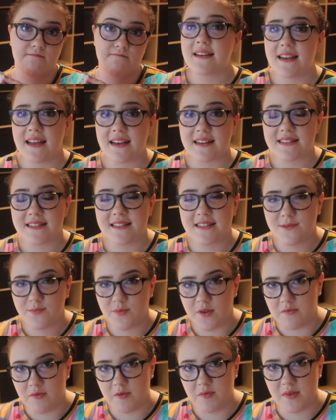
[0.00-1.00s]
Next is
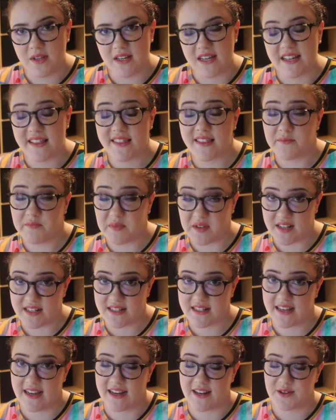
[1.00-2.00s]
probably the
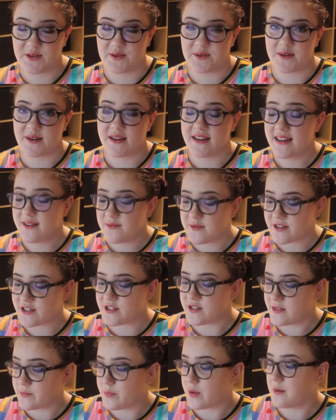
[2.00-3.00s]
biggest category, which
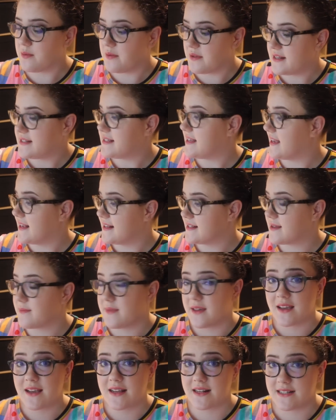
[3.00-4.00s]
is probably saying
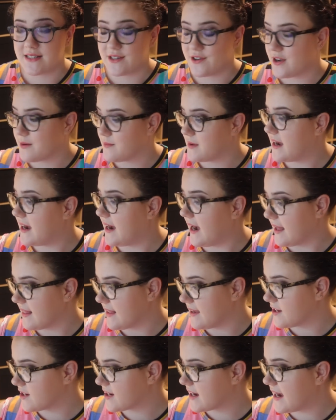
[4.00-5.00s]
something considering my
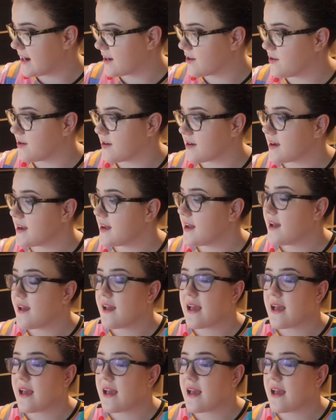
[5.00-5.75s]
highlighter category,